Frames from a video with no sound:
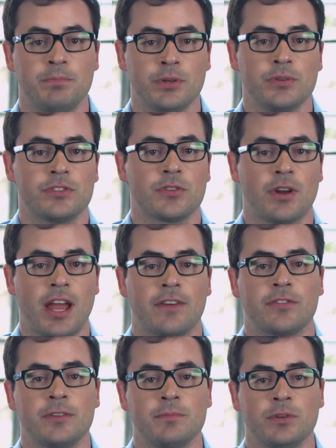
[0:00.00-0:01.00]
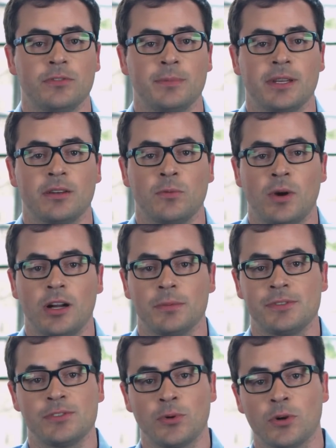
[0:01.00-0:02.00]
boosts your every movement while
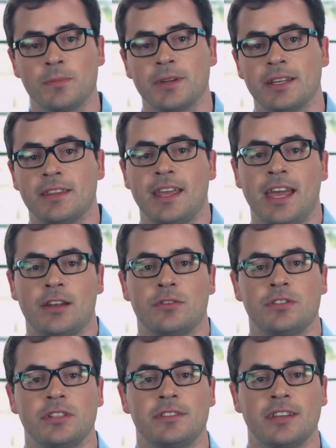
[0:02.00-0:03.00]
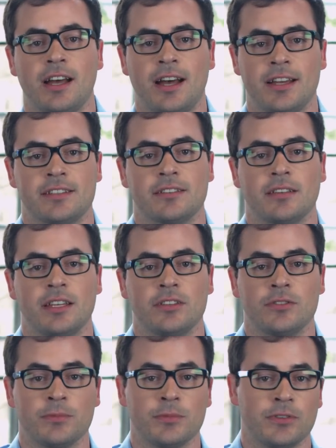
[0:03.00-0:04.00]
absorbing the energy to
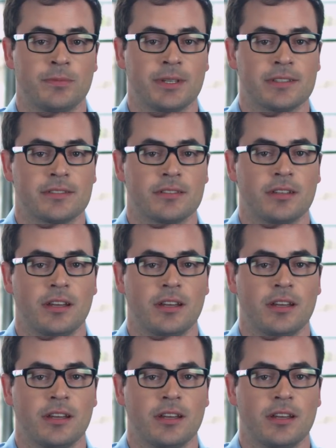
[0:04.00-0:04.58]
isolate your movements.